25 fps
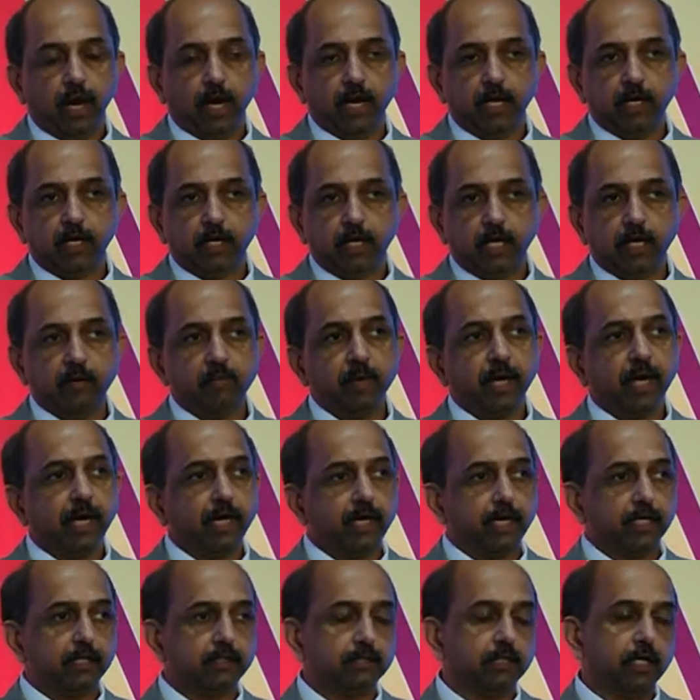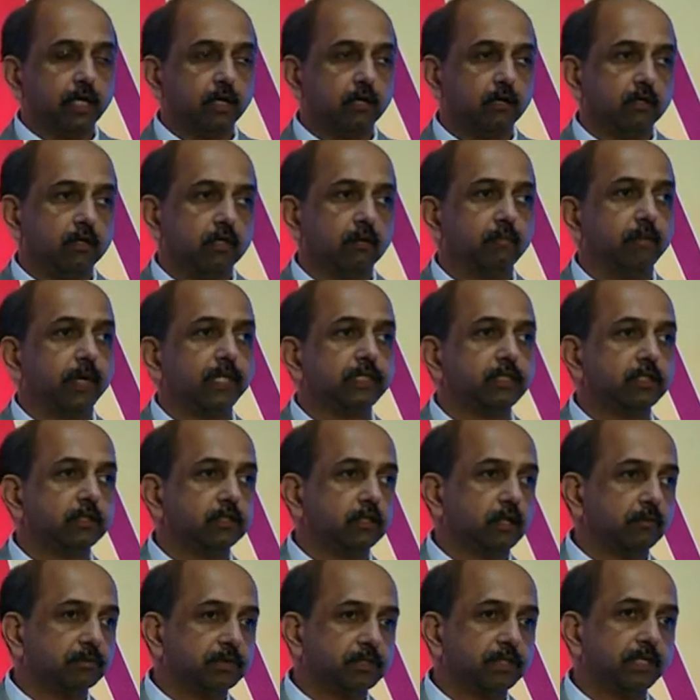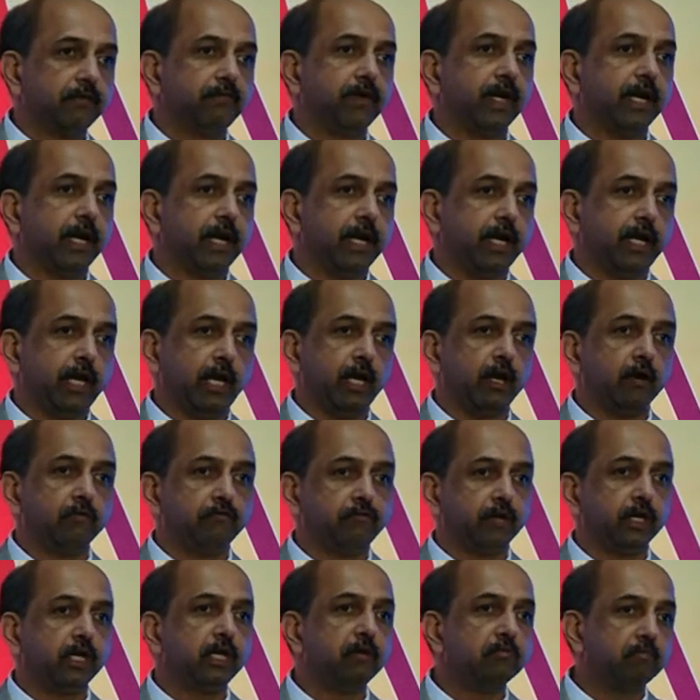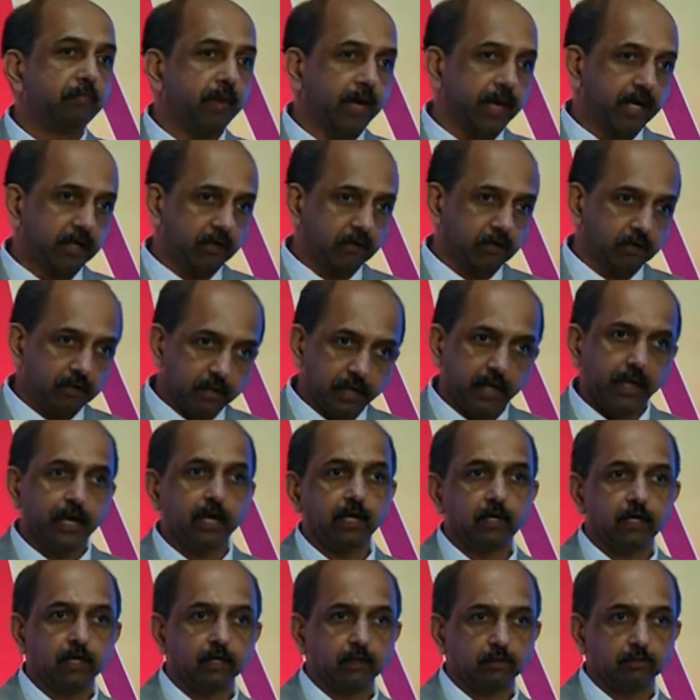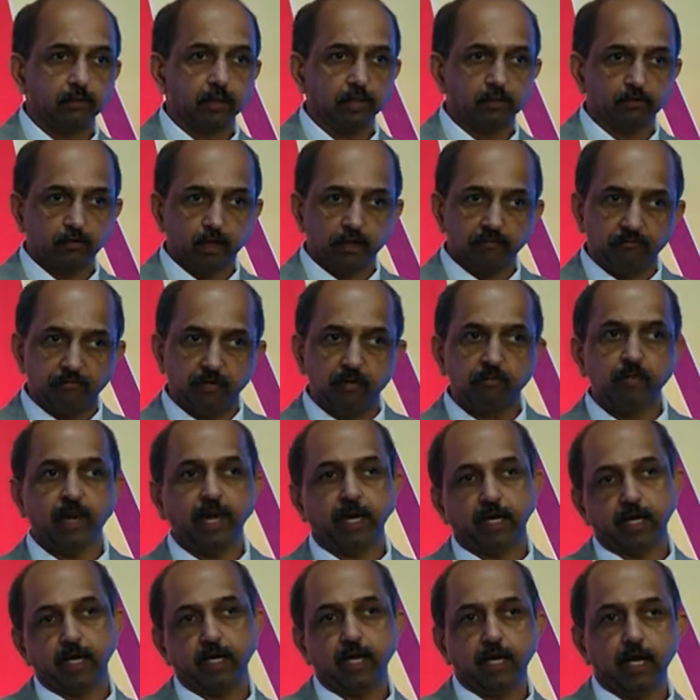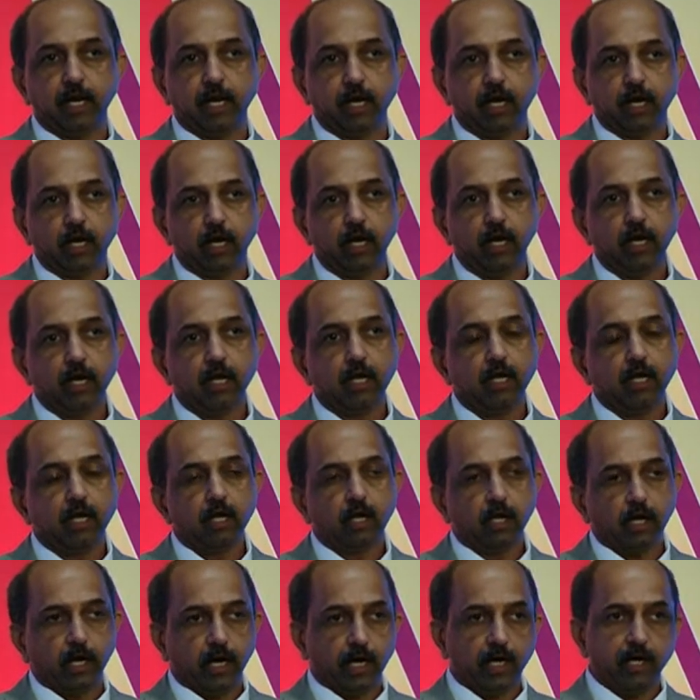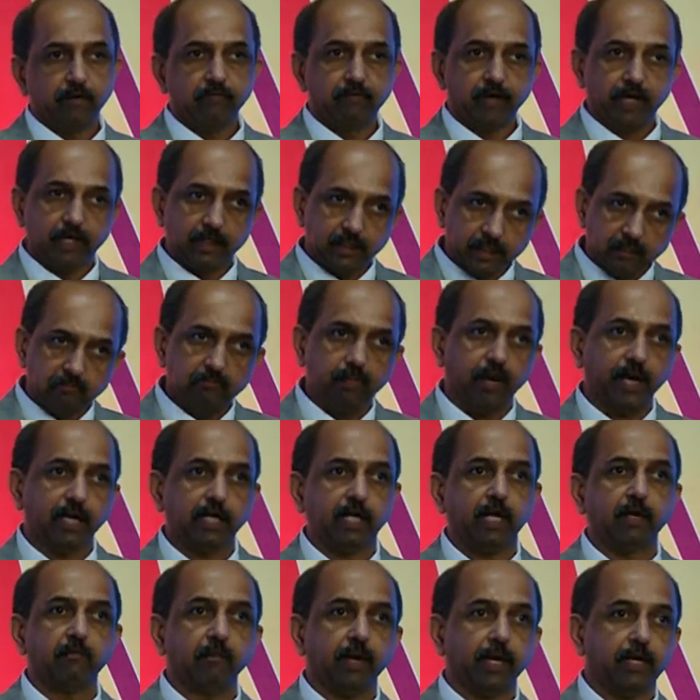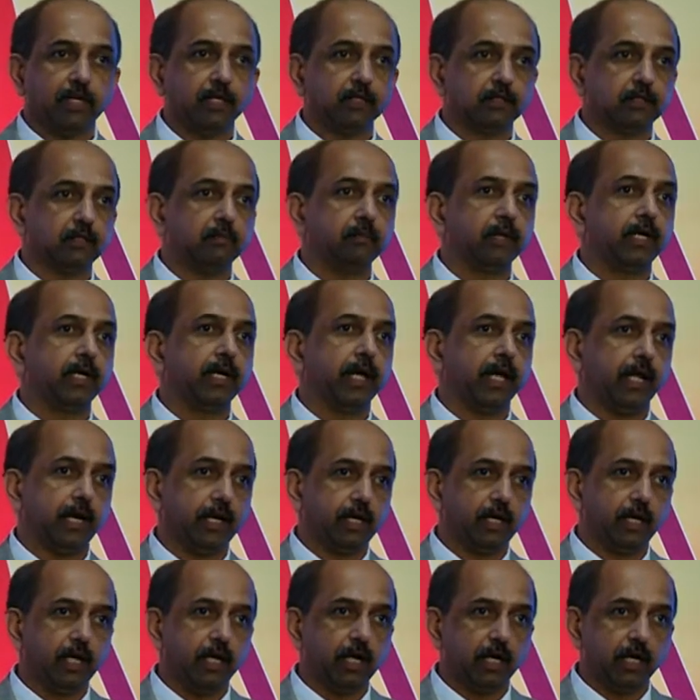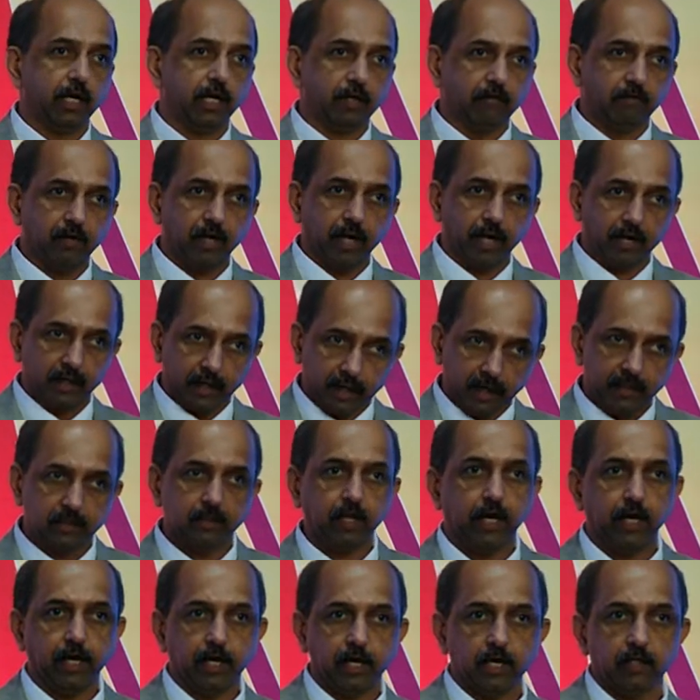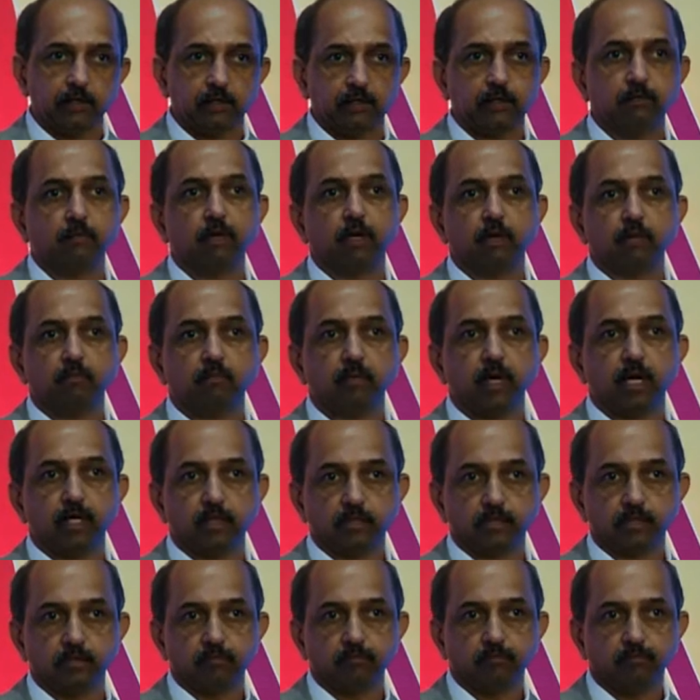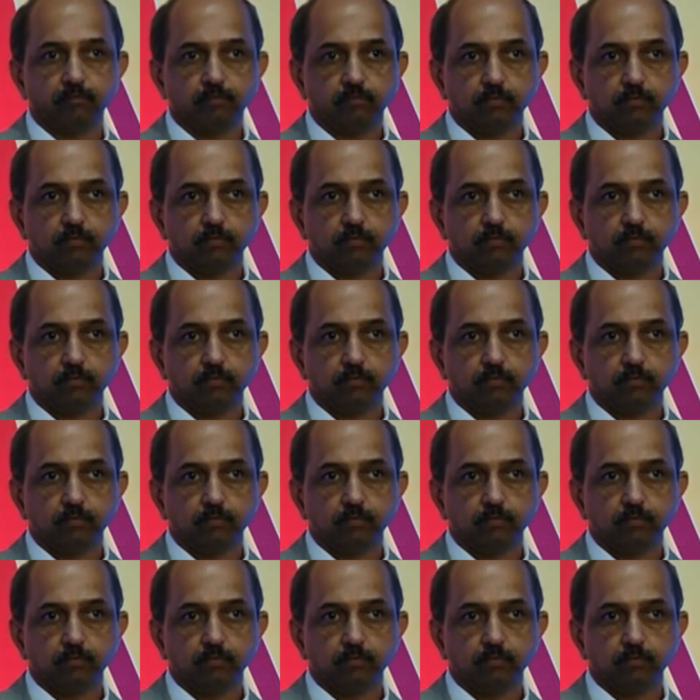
And demerit is done on the basis of severity of an impact on the end customer. So if we make an error, and if it is impacting my customer directly, it will attract the highest number of marks.